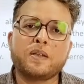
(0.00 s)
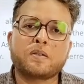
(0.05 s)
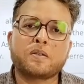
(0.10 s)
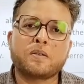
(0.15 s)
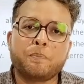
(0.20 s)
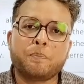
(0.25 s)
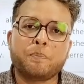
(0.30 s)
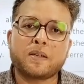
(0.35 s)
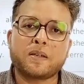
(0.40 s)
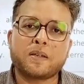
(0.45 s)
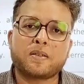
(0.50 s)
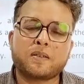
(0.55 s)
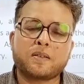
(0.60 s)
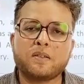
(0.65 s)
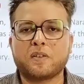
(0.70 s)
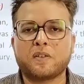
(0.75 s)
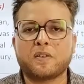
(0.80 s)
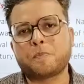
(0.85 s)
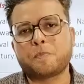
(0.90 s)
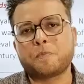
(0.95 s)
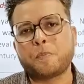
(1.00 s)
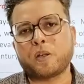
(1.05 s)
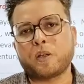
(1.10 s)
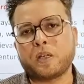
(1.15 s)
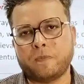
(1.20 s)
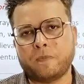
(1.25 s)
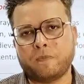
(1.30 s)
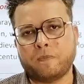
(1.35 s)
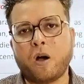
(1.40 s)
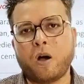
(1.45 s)
prestigious
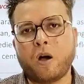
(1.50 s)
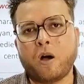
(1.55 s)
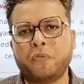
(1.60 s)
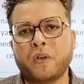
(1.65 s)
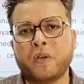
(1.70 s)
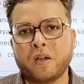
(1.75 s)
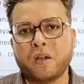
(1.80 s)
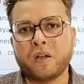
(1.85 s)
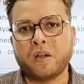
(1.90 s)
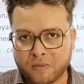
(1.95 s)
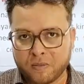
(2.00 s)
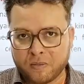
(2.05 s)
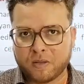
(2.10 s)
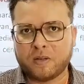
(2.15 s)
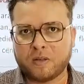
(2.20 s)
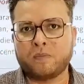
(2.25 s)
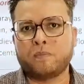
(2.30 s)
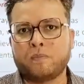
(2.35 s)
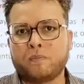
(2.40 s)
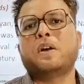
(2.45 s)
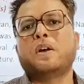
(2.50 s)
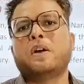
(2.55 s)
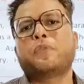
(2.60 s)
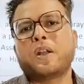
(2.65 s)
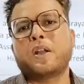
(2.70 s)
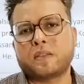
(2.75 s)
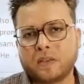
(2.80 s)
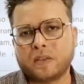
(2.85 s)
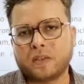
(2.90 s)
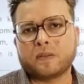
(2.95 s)
body of
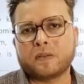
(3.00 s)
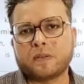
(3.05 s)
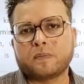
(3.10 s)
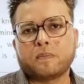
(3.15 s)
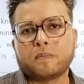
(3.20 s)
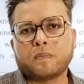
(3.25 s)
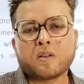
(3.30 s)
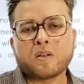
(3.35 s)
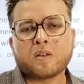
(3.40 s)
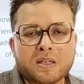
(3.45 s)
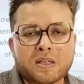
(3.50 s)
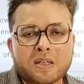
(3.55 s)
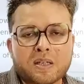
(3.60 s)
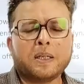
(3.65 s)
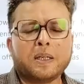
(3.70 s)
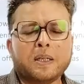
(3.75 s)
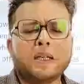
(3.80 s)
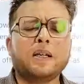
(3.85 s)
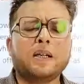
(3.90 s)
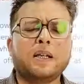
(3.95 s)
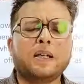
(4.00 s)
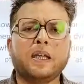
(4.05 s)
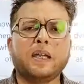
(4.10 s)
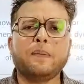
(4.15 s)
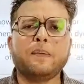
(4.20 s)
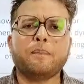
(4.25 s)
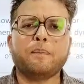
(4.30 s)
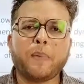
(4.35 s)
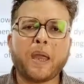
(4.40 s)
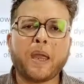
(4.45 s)
Navratna. So
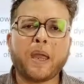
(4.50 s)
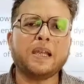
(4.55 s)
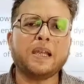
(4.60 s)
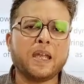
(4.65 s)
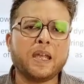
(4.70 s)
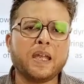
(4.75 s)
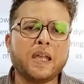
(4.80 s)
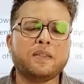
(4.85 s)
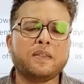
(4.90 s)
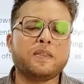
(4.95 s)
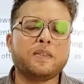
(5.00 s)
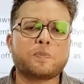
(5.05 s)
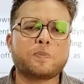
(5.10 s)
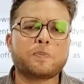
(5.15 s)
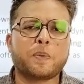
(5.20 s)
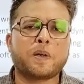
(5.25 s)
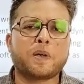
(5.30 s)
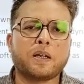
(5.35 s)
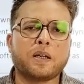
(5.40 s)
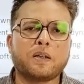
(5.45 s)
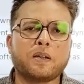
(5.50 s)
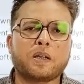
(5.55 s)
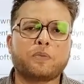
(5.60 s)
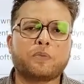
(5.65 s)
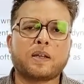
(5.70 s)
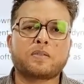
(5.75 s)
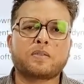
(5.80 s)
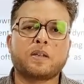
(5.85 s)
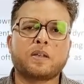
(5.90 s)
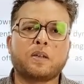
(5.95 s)
similarly, mainly in this particular
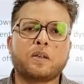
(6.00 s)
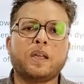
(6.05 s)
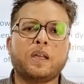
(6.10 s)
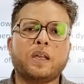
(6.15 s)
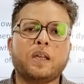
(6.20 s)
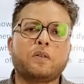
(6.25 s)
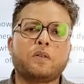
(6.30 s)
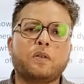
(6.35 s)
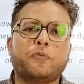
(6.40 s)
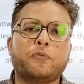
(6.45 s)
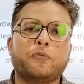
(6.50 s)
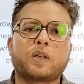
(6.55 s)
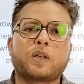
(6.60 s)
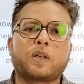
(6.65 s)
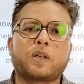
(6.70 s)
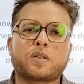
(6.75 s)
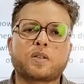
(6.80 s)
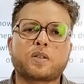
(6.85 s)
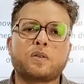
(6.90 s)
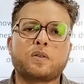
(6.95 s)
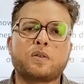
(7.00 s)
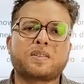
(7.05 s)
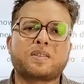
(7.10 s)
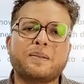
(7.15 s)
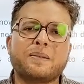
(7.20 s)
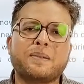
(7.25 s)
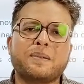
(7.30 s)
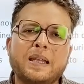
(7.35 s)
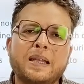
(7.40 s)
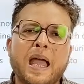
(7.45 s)
question, we need to focus on the
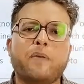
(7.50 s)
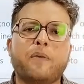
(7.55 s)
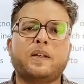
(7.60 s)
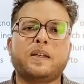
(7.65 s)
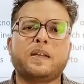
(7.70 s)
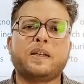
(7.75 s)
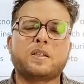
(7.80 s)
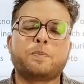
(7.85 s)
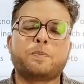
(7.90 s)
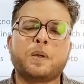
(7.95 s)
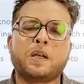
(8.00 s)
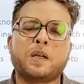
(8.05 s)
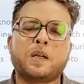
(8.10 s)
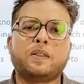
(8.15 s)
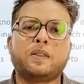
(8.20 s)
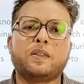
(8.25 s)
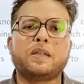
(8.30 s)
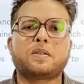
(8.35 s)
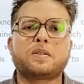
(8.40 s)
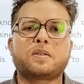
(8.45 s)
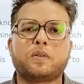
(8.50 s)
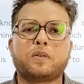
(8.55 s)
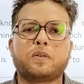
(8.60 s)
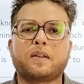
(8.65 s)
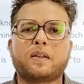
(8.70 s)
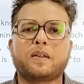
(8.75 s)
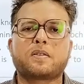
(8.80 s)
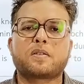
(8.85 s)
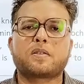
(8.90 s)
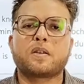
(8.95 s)
similarities between these two
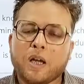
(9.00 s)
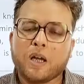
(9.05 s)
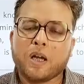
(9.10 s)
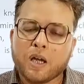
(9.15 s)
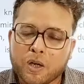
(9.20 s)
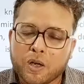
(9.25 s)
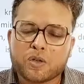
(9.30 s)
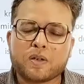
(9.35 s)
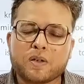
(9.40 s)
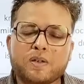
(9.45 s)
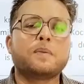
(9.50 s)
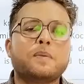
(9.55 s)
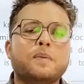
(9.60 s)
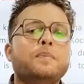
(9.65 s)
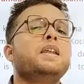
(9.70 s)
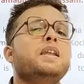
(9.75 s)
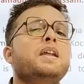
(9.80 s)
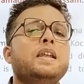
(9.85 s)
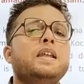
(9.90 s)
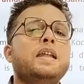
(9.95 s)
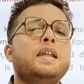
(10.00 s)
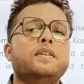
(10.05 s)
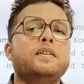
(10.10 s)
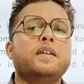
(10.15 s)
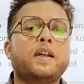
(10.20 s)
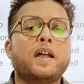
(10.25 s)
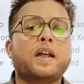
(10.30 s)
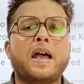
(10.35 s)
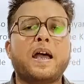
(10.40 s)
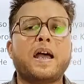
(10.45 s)
kings. So similarly,
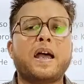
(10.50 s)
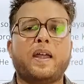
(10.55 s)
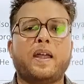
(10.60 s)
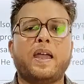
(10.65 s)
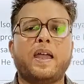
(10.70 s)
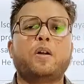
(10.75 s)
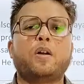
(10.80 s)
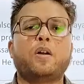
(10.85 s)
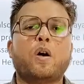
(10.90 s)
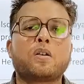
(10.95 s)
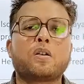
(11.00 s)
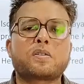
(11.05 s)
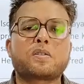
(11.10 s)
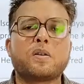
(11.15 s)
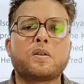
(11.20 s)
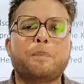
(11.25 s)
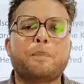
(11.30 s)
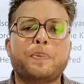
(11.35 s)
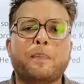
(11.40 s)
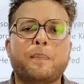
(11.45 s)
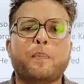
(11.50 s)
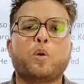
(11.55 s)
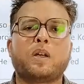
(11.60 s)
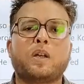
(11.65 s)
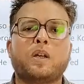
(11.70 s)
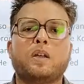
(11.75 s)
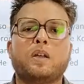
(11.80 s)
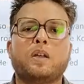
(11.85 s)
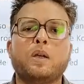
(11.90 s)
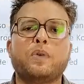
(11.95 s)
Naranarayan also
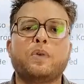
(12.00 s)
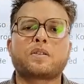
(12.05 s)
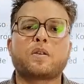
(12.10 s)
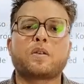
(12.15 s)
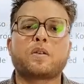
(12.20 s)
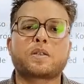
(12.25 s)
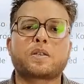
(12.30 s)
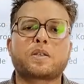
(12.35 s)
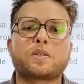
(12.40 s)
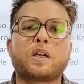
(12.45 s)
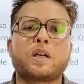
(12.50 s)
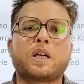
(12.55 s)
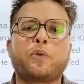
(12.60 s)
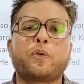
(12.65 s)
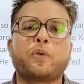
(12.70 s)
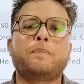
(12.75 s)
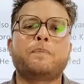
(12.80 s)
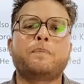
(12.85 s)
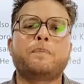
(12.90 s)
promoted, he was also a great